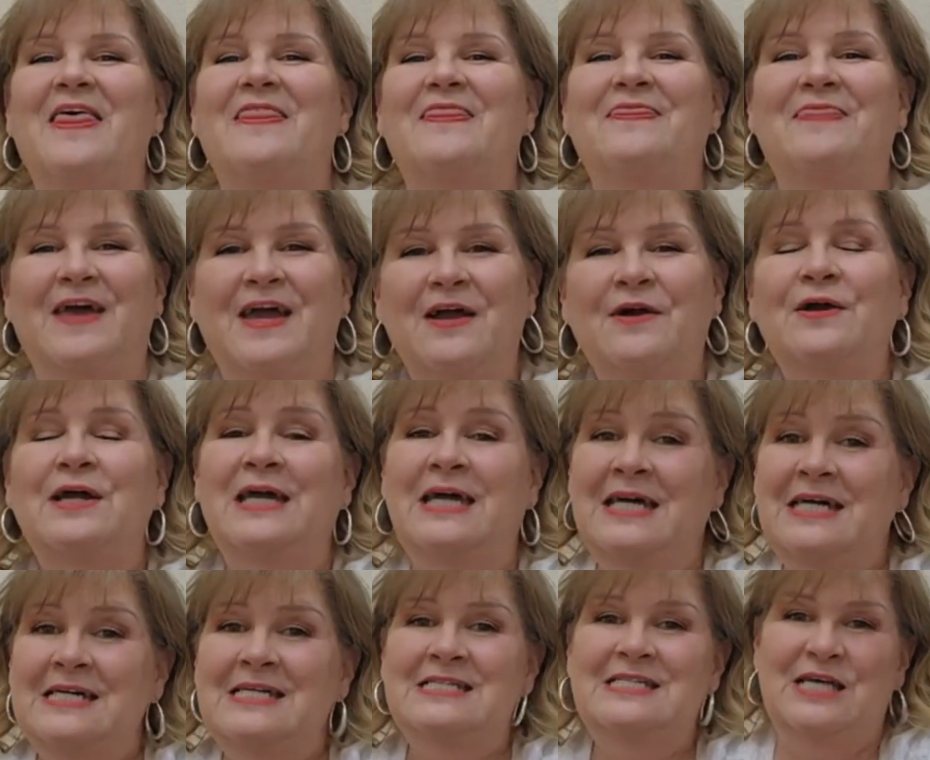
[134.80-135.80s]
There
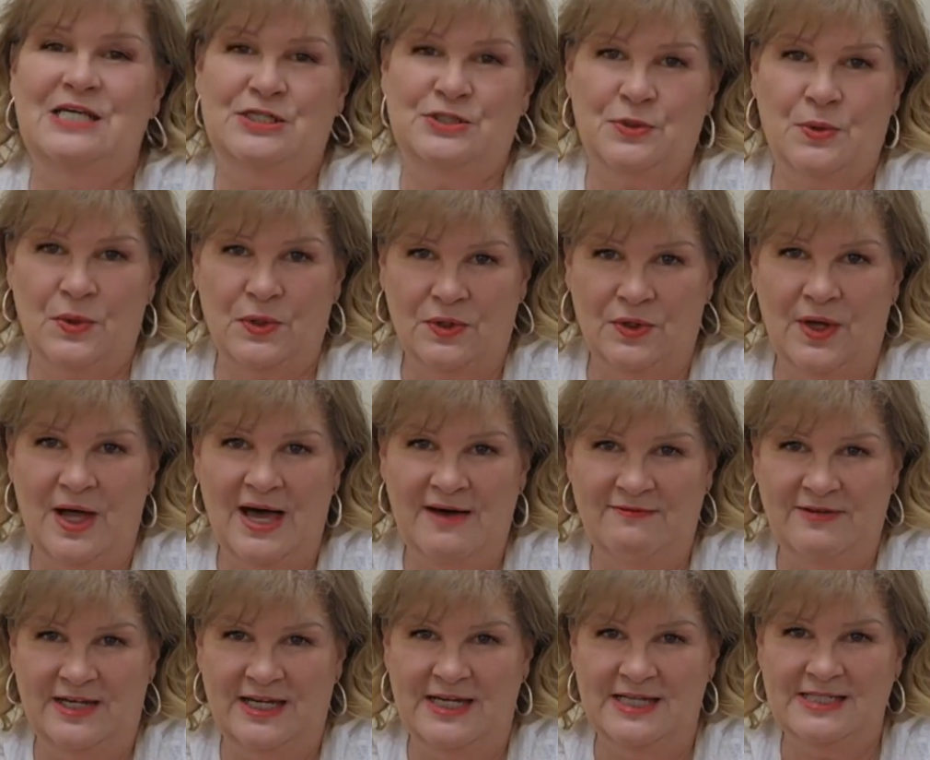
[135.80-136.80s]
is historical
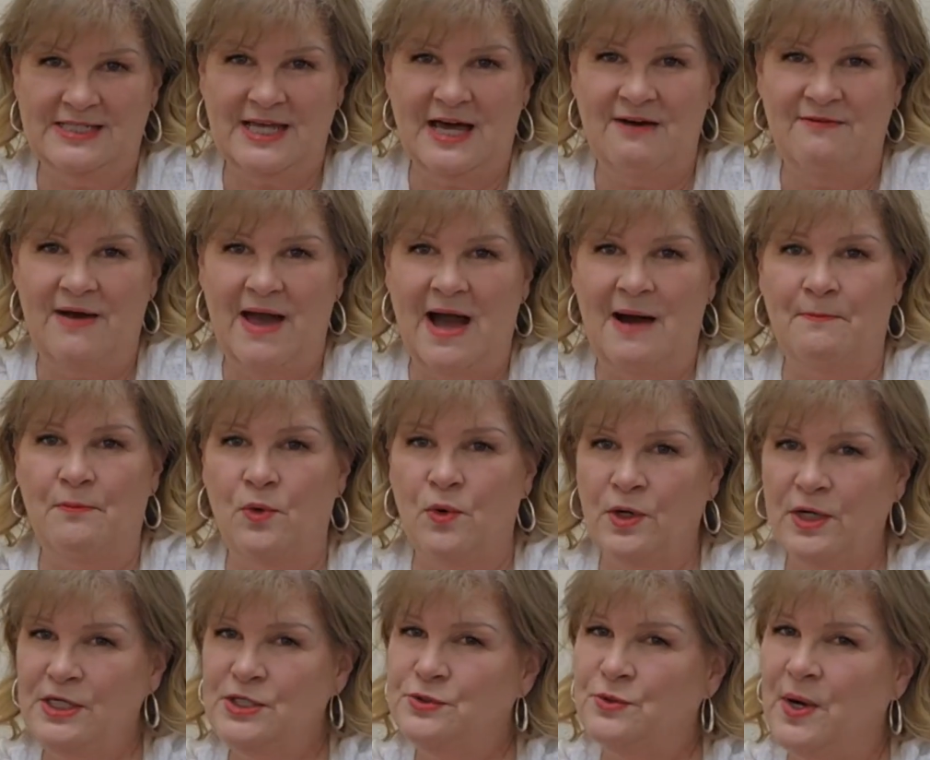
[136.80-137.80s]
evidence of how
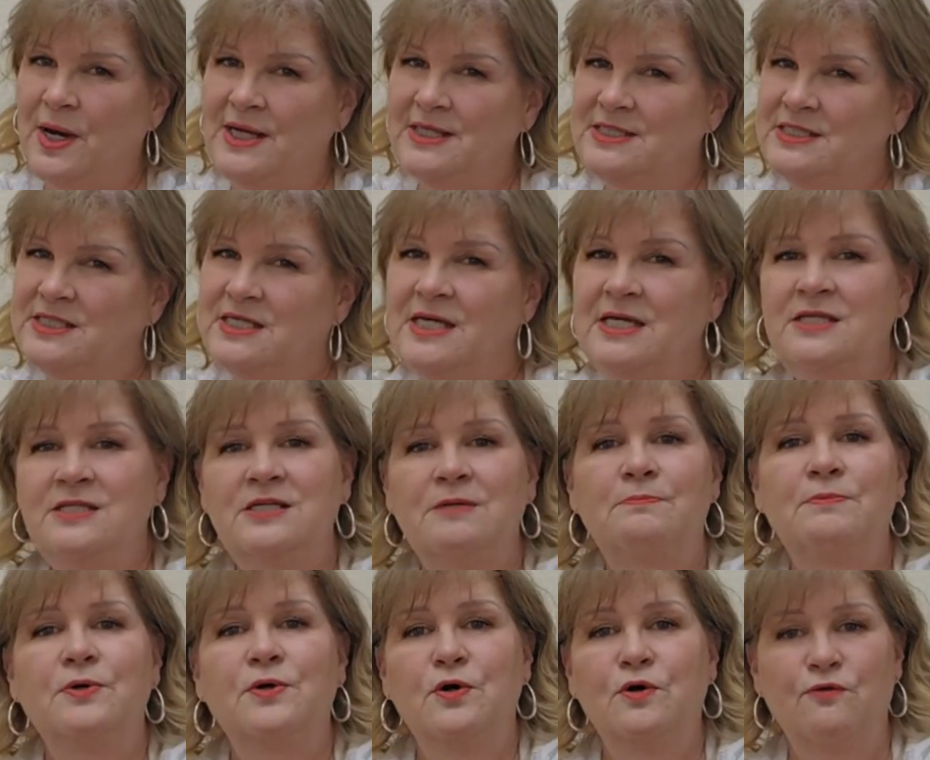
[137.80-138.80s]
mortgage rates tend to
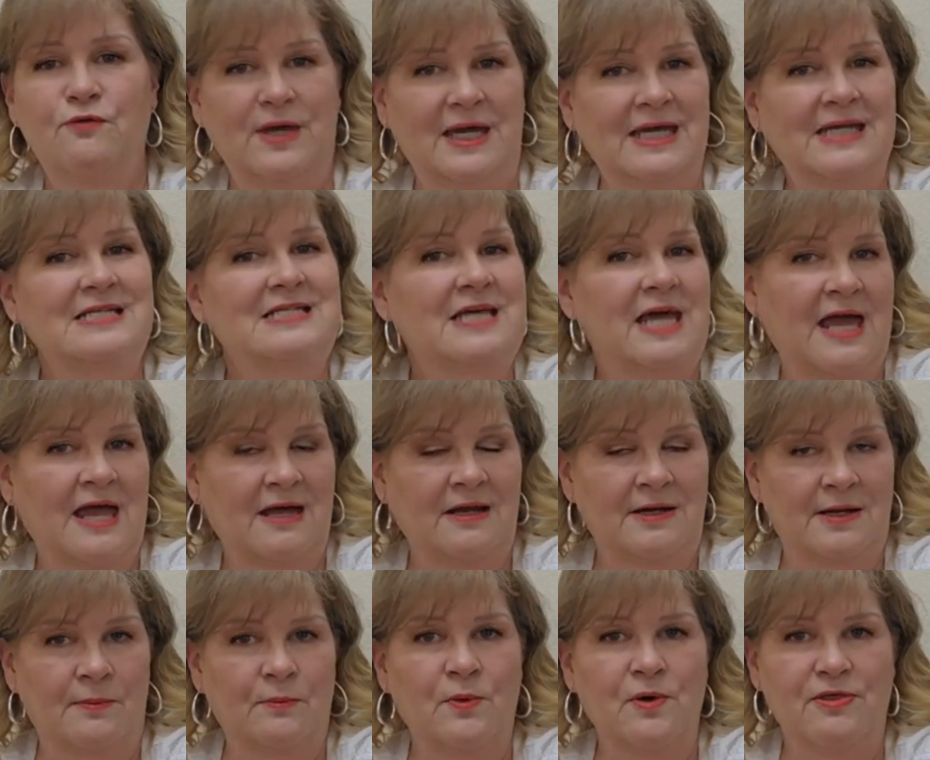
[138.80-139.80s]
move in
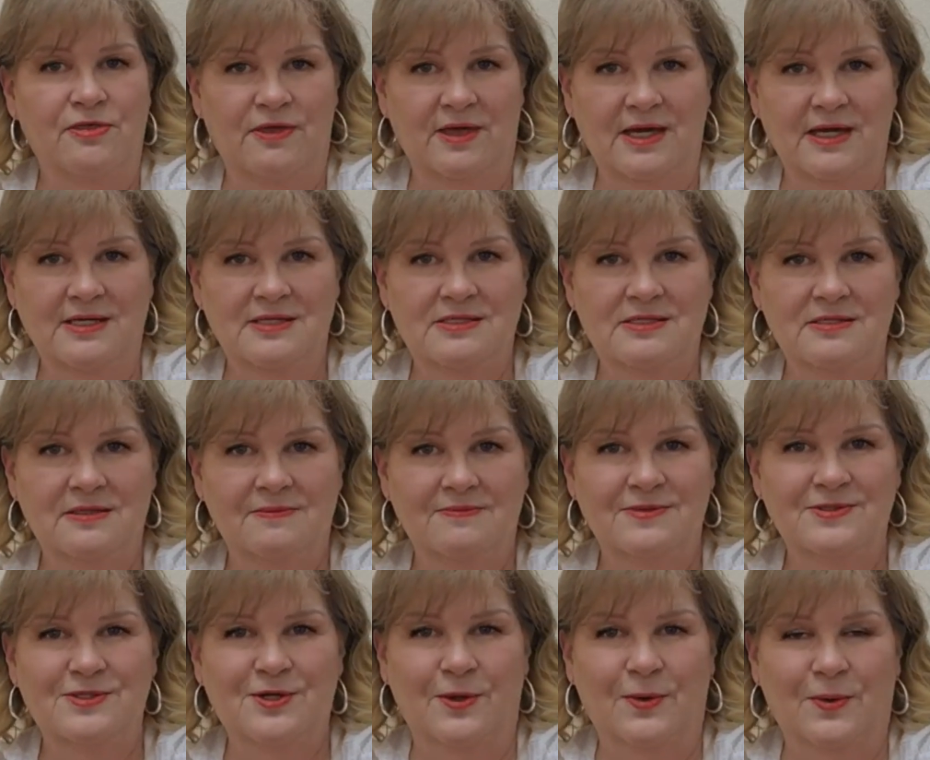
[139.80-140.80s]
tandem with these.
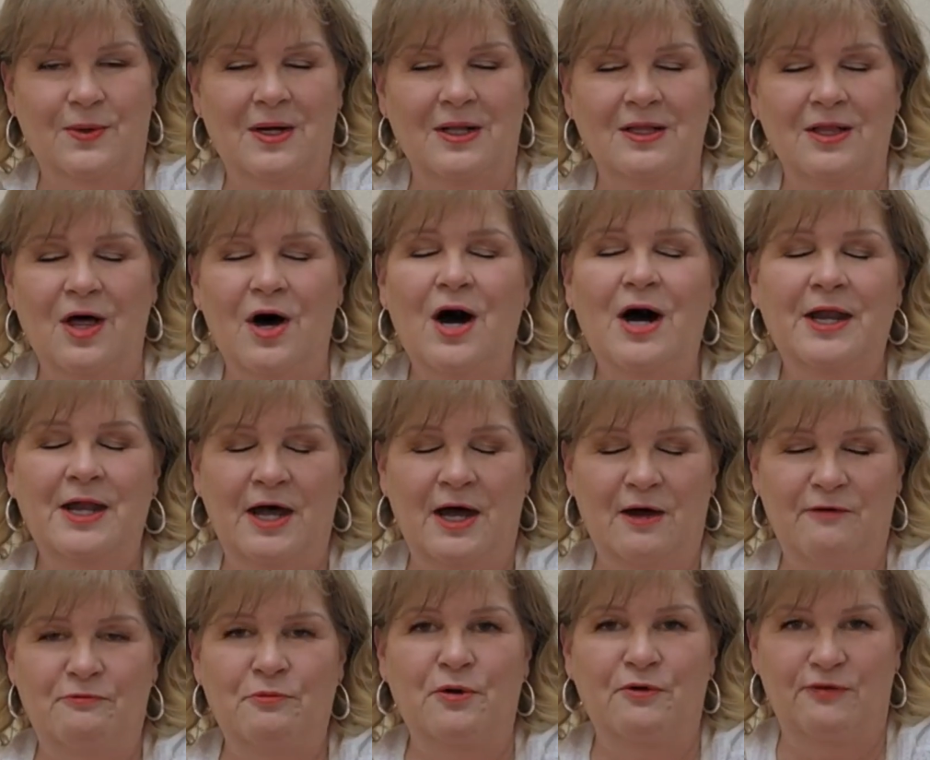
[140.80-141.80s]
So a lot
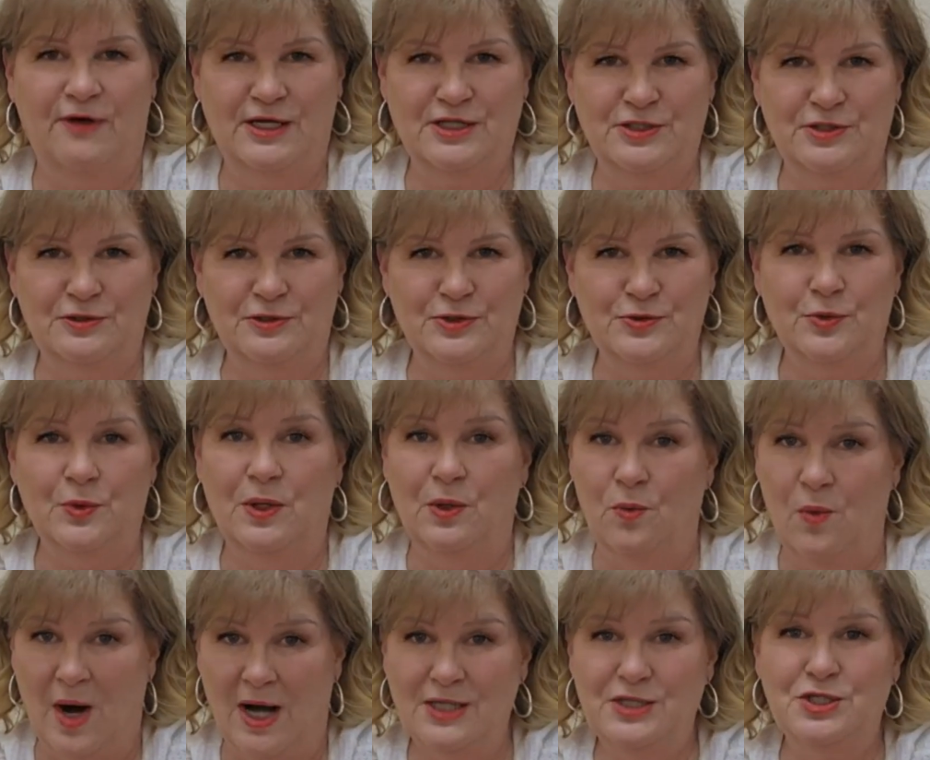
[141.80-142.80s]
of professionals will
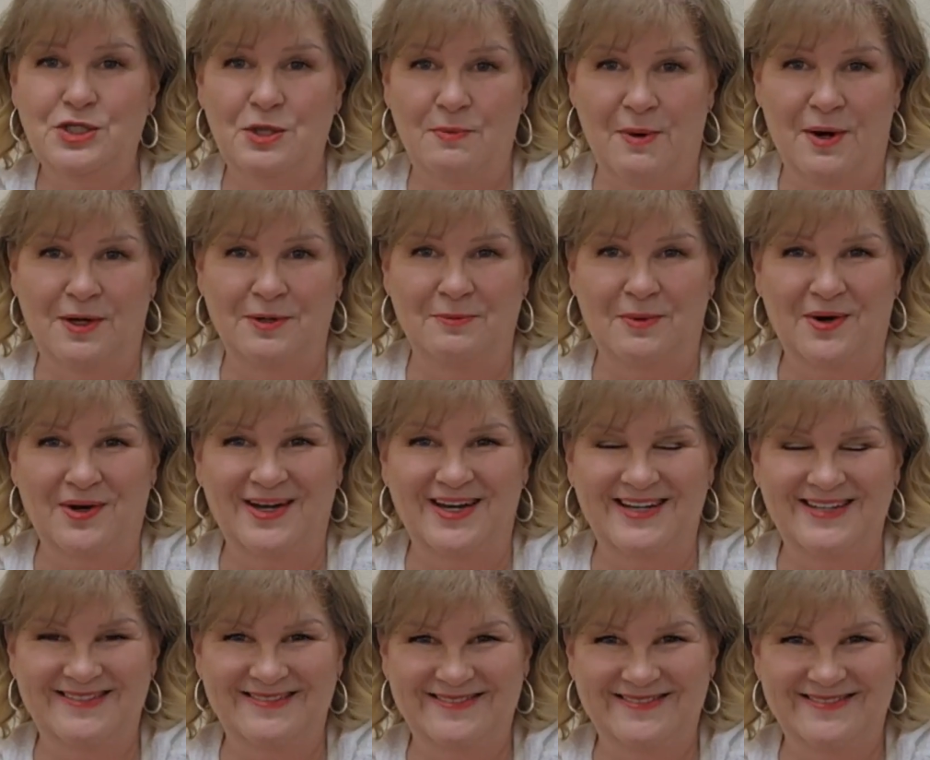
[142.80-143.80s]
watch the bond
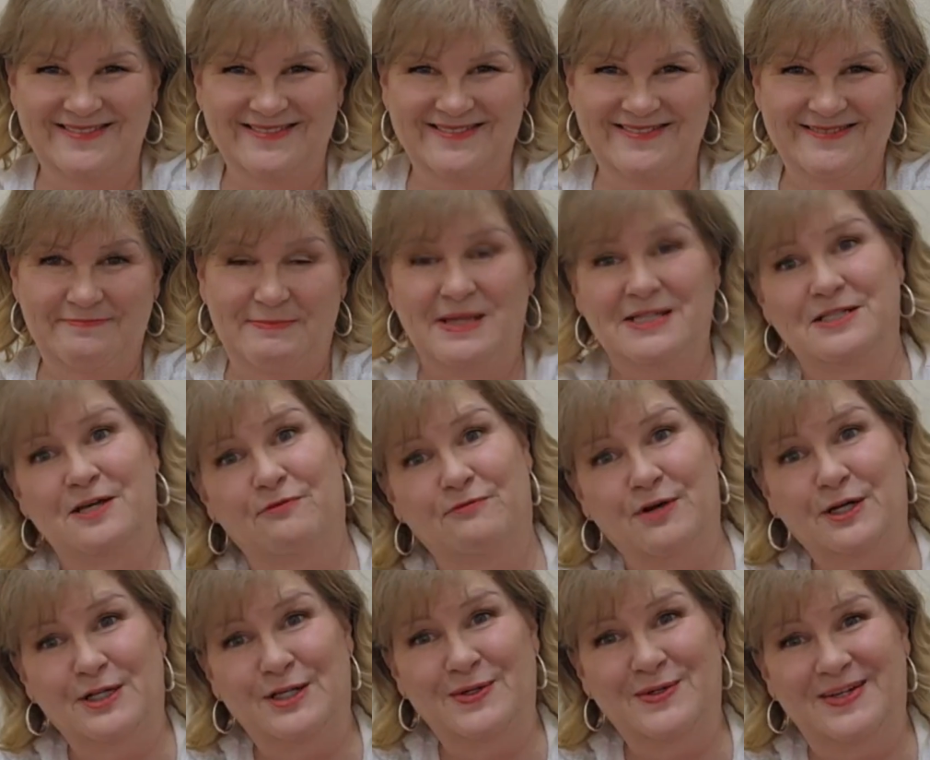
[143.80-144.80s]
market, myself
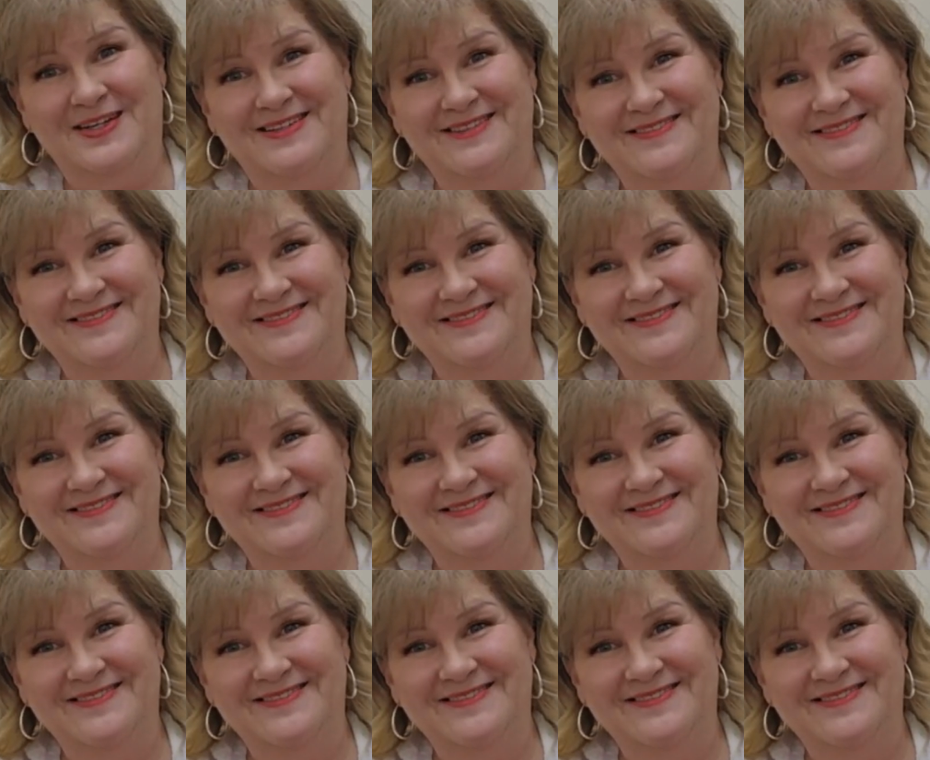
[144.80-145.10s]
included.